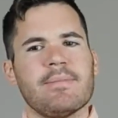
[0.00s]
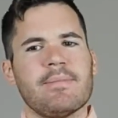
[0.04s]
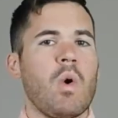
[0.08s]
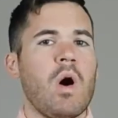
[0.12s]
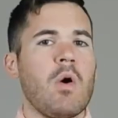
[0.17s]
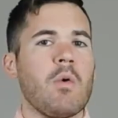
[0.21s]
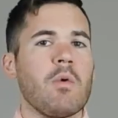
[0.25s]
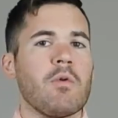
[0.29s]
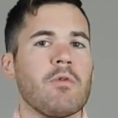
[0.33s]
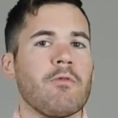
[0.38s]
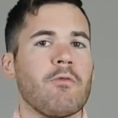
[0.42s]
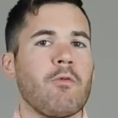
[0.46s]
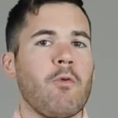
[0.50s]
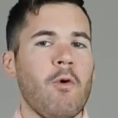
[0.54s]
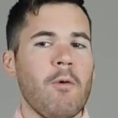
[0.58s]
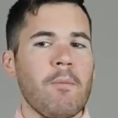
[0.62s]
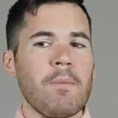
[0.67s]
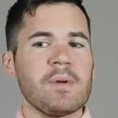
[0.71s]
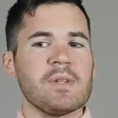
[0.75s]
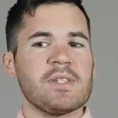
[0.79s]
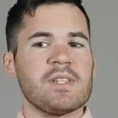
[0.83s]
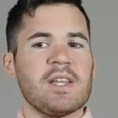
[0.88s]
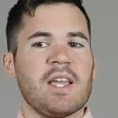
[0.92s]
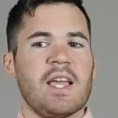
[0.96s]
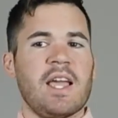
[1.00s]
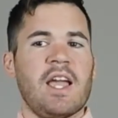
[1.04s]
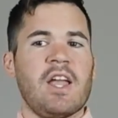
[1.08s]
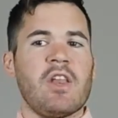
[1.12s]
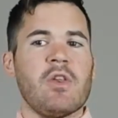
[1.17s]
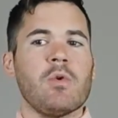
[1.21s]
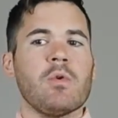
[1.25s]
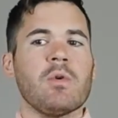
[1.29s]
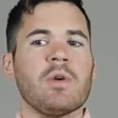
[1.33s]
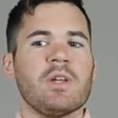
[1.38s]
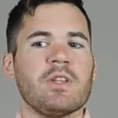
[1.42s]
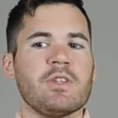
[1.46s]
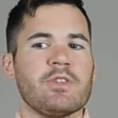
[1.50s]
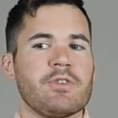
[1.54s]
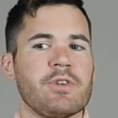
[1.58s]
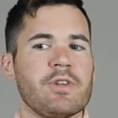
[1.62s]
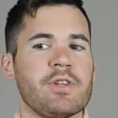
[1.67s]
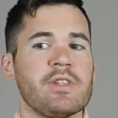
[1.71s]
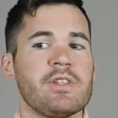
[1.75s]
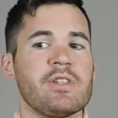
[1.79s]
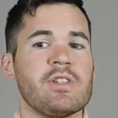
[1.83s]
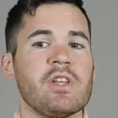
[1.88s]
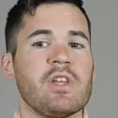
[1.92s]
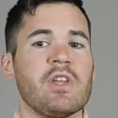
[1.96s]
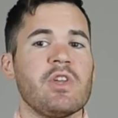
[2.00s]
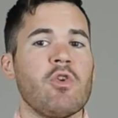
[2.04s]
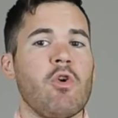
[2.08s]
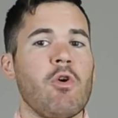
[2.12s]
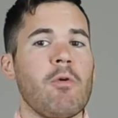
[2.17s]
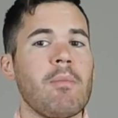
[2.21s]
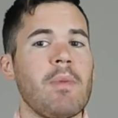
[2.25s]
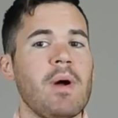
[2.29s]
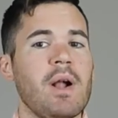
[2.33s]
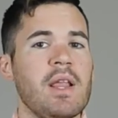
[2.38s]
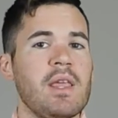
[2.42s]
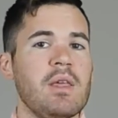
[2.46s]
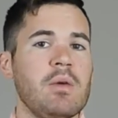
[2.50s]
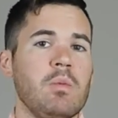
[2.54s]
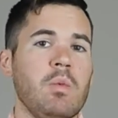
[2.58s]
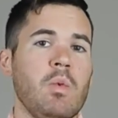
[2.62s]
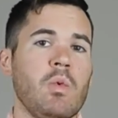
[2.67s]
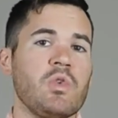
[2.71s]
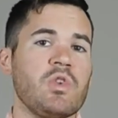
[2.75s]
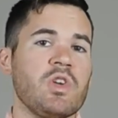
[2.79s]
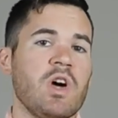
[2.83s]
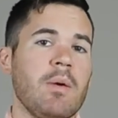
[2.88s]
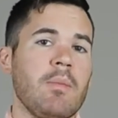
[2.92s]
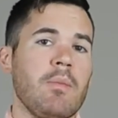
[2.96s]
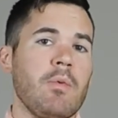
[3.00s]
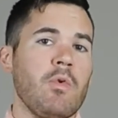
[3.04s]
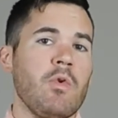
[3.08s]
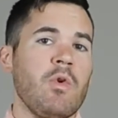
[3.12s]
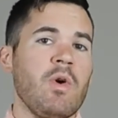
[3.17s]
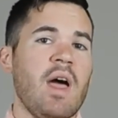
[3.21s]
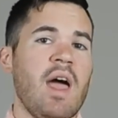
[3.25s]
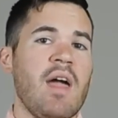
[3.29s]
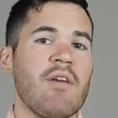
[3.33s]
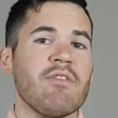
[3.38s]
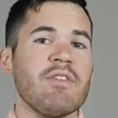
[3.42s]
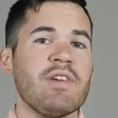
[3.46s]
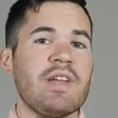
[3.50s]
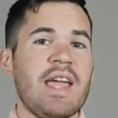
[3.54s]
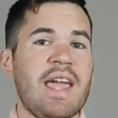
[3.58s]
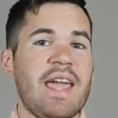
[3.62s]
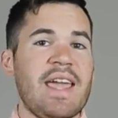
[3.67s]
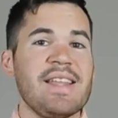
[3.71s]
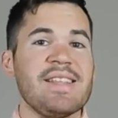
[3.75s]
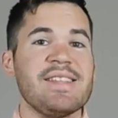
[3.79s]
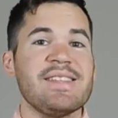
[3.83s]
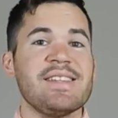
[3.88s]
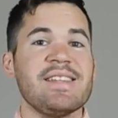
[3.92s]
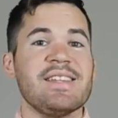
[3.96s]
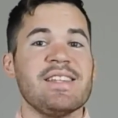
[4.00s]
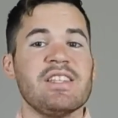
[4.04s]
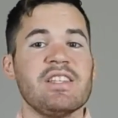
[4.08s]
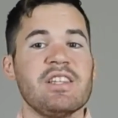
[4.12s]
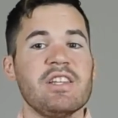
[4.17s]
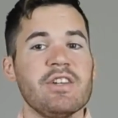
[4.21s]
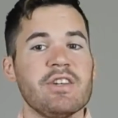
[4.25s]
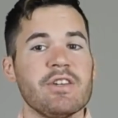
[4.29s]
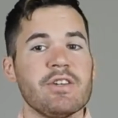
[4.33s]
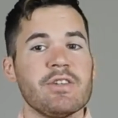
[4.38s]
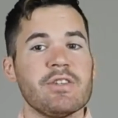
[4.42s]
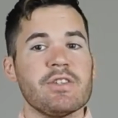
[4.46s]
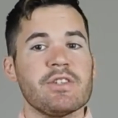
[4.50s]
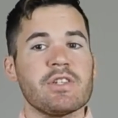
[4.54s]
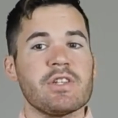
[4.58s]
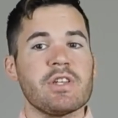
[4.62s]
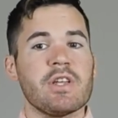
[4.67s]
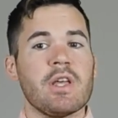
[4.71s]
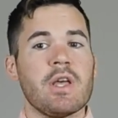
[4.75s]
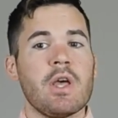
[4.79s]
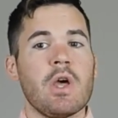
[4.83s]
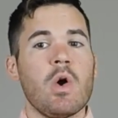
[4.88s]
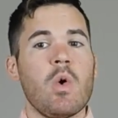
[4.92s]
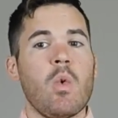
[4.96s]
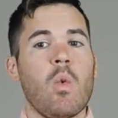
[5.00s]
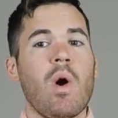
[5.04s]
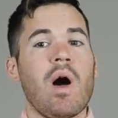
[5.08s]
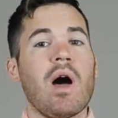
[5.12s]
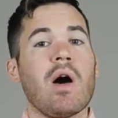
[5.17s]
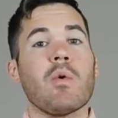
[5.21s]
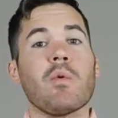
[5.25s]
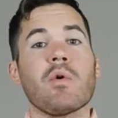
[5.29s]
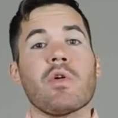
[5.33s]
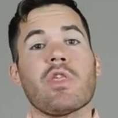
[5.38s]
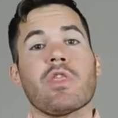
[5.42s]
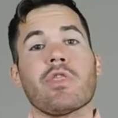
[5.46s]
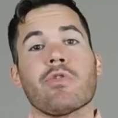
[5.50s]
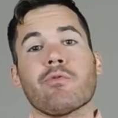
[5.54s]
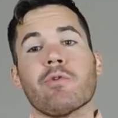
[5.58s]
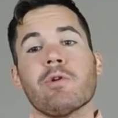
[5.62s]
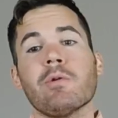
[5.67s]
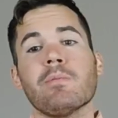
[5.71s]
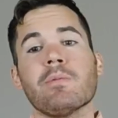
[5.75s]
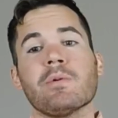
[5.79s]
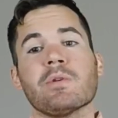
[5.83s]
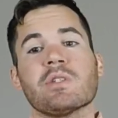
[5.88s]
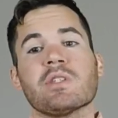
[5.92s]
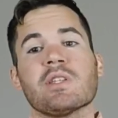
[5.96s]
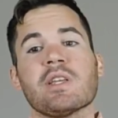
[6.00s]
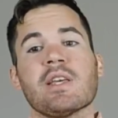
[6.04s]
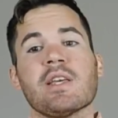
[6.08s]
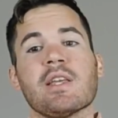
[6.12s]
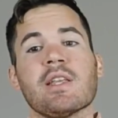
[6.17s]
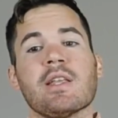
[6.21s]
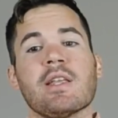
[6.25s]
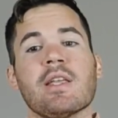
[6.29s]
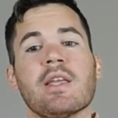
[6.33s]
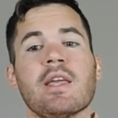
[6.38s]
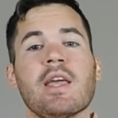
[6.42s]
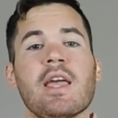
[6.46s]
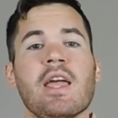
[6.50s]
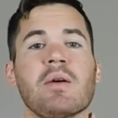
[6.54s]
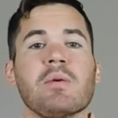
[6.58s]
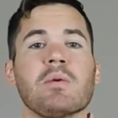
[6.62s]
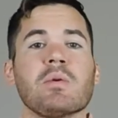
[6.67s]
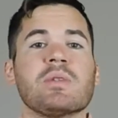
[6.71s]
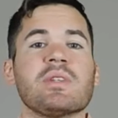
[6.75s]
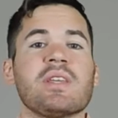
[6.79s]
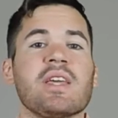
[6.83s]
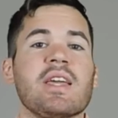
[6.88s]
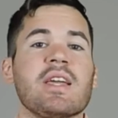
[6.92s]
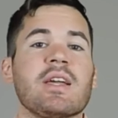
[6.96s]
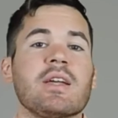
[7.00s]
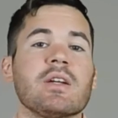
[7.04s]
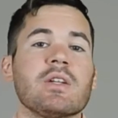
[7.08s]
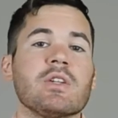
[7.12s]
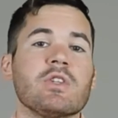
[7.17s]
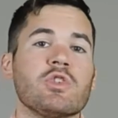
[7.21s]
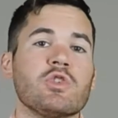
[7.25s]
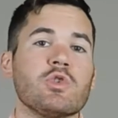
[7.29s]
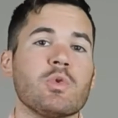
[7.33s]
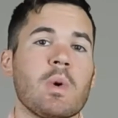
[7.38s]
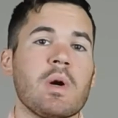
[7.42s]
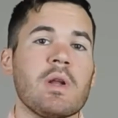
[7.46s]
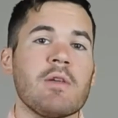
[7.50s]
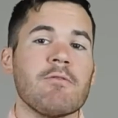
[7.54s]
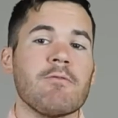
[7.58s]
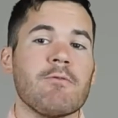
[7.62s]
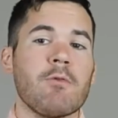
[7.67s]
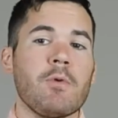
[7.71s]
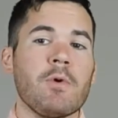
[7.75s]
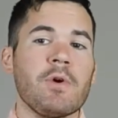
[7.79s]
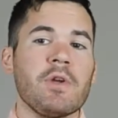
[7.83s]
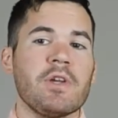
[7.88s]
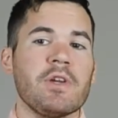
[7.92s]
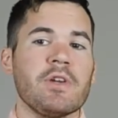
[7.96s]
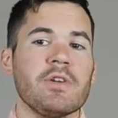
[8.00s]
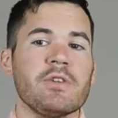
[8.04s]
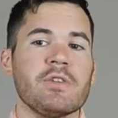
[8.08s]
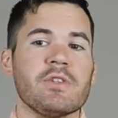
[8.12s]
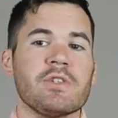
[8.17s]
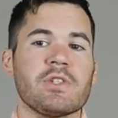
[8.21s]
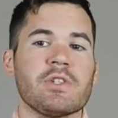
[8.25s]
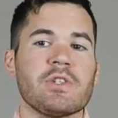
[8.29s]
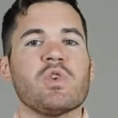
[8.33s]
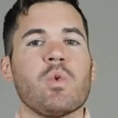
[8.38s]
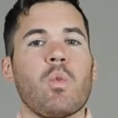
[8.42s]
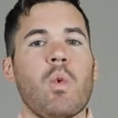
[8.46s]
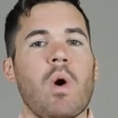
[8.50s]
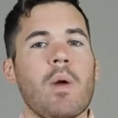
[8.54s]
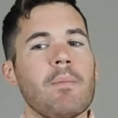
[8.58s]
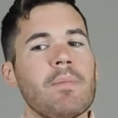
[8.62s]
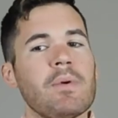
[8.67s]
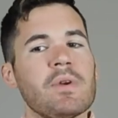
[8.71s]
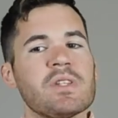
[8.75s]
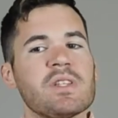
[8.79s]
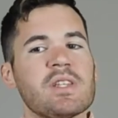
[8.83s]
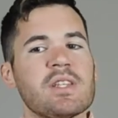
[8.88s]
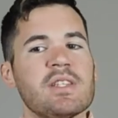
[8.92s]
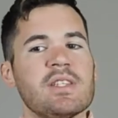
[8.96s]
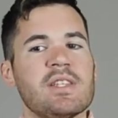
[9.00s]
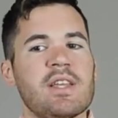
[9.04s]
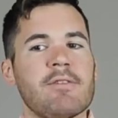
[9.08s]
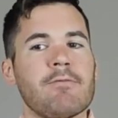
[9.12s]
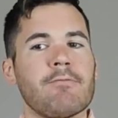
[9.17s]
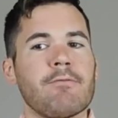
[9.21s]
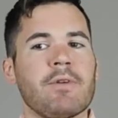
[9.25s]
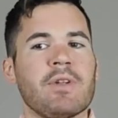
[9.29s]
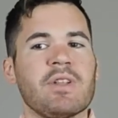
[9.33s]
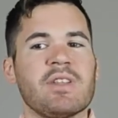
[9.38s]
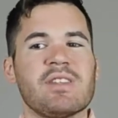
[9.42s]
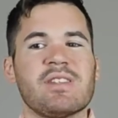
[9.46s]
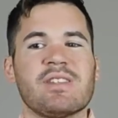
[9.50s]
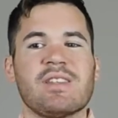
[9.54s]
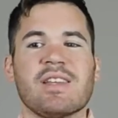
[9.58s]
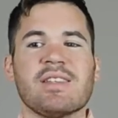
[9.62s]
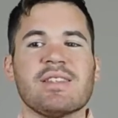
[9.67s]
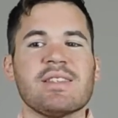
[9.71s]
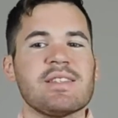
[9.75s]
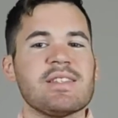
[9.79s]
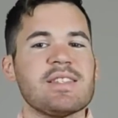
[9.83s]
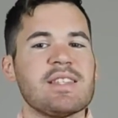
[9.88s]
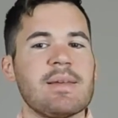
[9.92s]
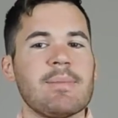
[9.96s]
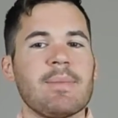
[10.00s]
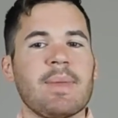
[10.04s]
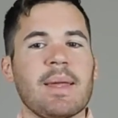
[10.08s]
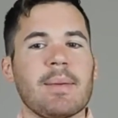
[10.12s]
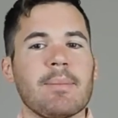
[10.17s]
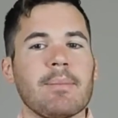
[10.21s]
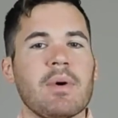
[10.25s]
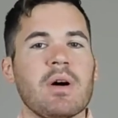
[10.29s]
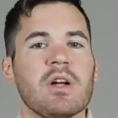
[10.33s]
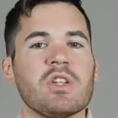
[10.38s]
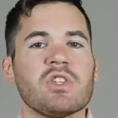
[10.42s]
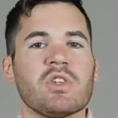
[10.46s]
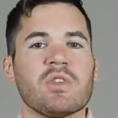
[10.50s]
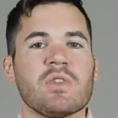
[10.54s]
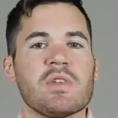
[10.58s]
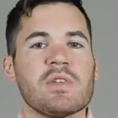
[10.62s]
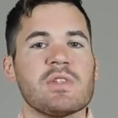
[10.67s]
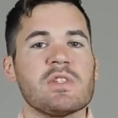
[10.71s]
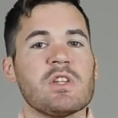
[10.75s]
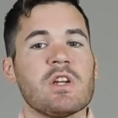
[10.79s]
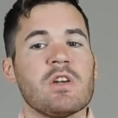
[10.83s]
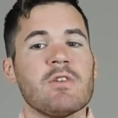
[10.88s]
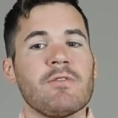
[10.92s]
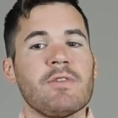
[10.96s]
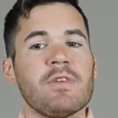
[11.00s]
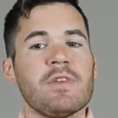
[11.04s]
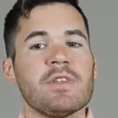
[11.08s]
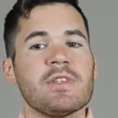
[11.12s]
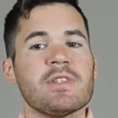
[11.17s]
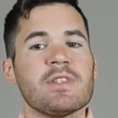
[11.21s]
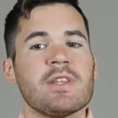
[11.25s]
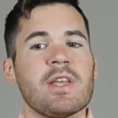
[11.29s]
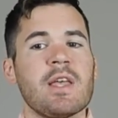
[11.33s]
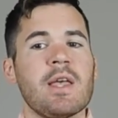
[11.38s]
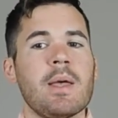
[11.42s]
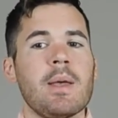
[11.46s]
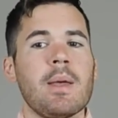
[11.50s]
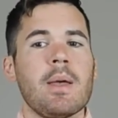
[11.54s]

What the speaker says: Well, with 4% annual interest, your money will double every 18 years, while with 3%, it will take 24 years. So 1% difference doesn't seem like much on the surface,